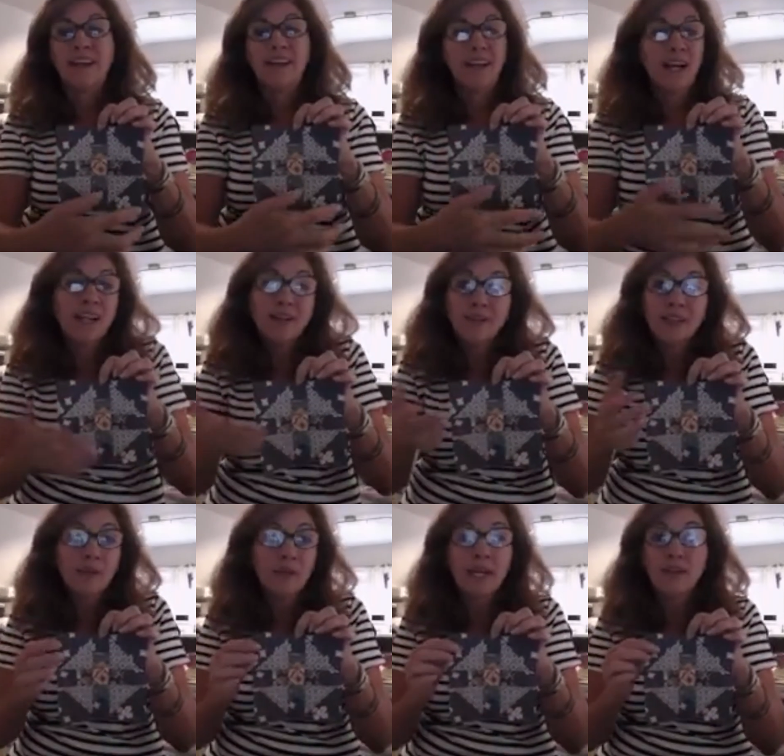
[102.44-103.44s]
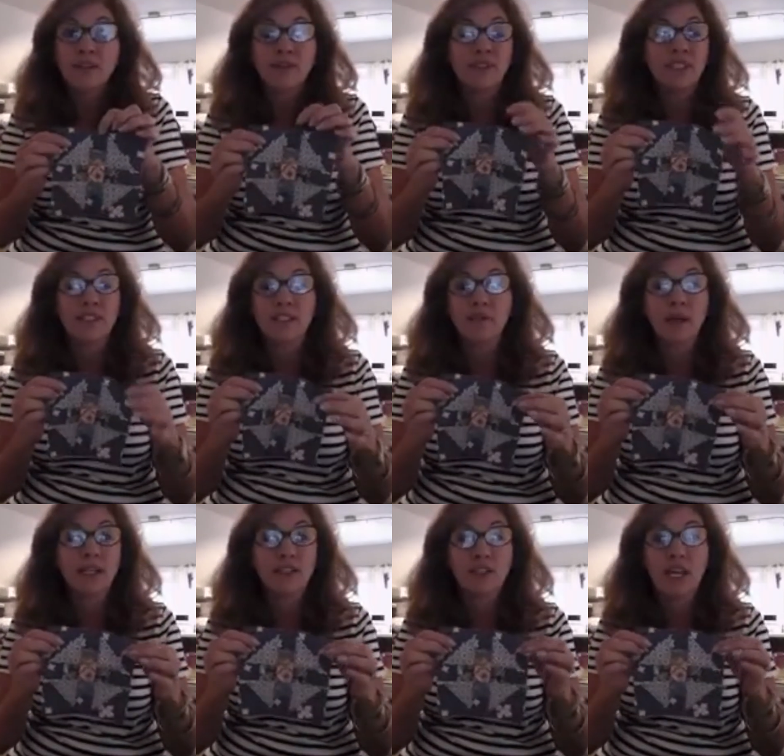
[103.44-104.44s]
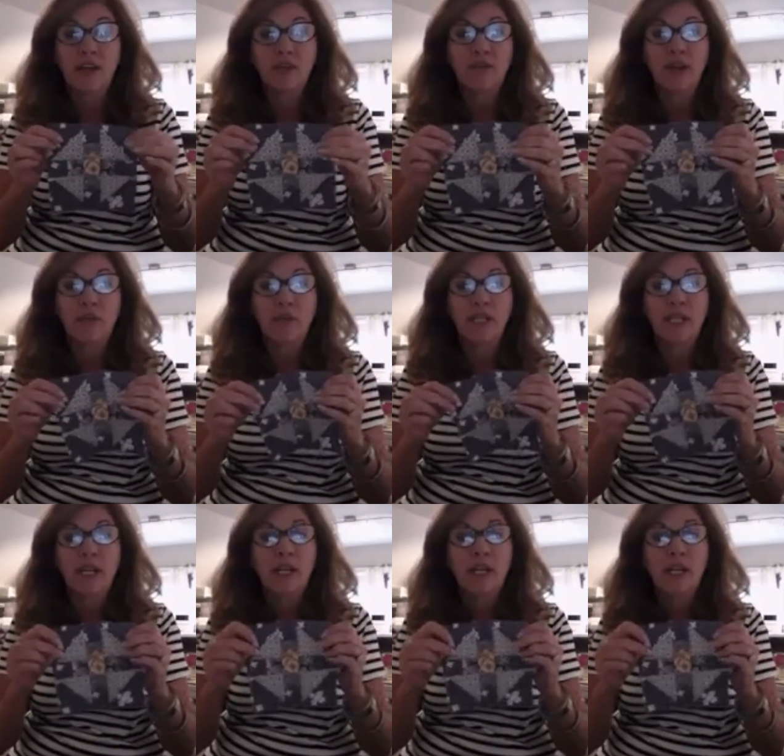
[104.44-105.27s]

I don't think it matters if it doesn't match the outer fabric.